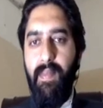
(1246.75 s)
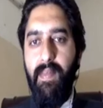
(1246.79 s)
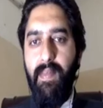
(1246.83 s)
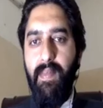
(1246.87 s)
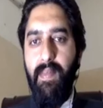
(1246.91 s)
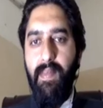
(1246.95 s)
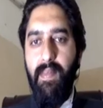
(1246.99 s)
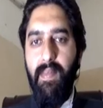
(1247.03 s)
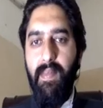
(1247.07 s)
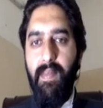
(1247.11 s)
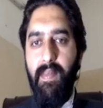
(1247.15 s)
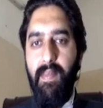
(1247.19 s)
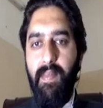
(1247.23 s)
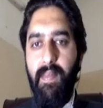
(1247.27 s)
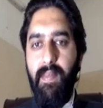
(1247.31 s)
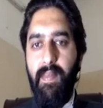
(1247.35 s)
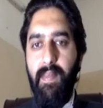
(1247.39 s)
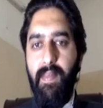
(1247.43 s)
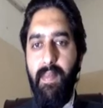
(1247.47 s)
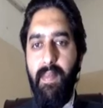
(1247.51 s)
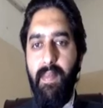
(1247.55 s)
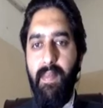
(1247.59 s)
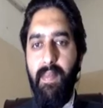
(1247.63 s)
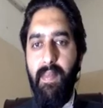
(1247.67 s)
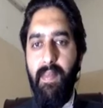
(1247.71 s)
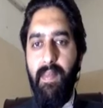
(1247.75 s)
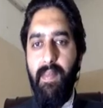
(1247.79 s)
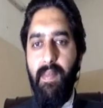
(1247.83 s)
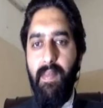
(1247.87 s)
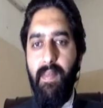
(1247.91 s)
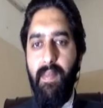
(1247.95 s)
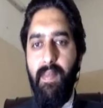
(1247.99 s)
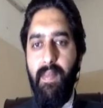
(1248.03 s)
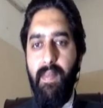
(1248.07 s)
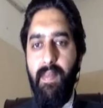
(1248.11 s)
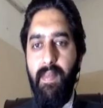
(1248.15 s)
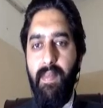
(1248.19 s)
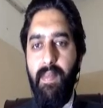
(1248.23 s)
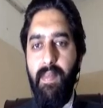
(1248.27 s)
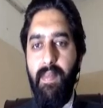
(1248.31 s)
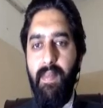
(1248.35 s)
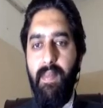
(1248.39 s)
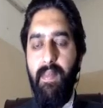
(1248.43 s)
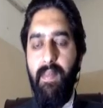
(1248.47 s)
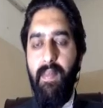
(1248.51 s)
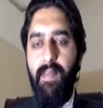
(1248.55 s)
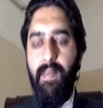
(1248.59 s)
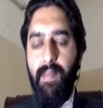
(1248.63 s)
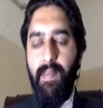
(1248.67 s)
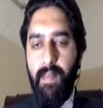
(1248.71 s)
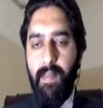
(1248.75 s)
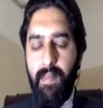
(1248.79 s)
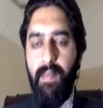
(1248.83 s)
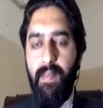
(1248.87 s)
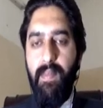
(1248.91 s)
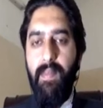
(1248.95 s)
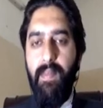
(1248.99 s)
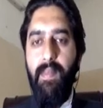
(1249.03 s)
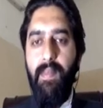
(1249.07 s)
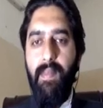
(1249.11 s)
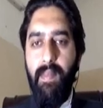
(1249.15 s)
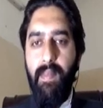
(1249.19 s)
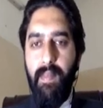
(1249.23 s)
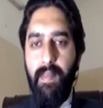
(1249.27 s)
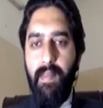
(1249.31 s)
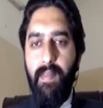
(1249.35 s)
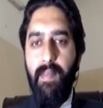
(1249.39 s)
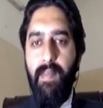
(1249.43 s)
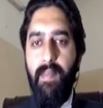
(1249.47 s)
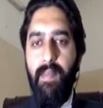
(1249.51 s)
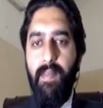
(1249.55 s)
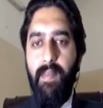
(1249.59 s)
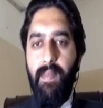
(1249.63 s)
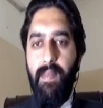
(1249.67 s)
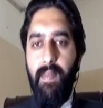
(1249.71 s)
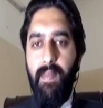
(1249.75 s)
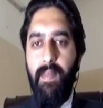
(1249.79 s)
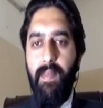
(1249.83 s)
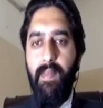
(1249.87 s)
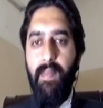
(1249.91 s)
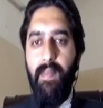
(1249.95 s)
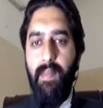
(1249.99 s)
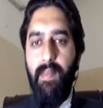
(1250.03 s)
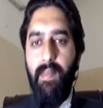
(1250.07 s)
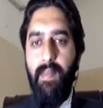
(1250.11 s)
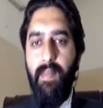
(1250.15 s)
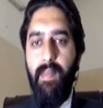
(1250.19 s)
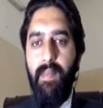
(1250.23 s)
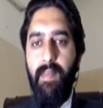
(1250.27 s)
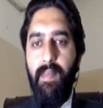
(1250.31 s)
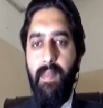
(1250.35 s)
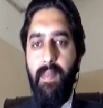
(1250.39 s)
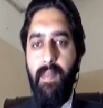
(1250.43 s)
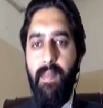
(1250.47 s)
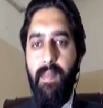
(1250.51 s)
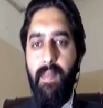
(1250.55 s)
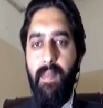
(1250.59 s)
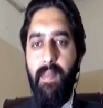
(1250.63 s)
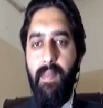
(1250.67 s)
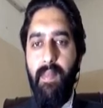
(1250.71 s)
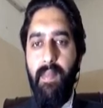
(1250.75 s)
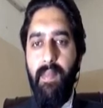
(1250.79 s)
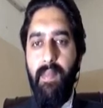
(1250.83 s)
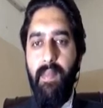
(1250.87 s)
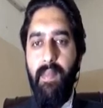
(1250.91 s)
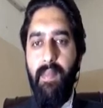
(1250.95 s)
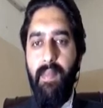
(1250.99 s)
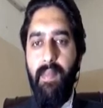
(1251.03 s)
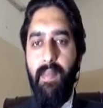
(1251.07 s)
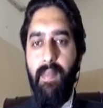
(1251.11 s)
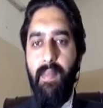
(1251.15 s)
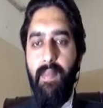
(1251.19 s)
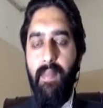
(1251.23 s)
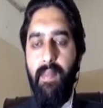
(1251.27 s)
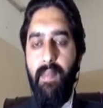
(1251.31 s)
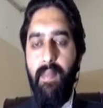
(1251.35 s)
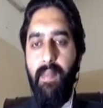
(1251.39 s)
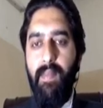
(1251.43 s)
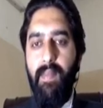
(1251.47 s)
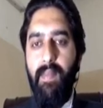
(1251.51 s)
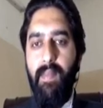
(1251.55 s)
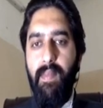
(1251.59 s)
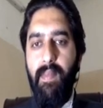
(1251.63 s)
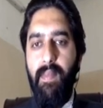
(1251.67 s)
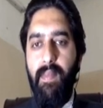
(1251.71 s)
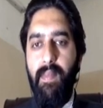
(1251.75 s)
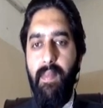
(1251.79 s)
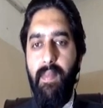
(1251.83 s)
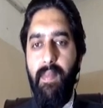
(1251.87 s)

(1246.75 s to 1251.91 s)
No words are spoken by the person on screen.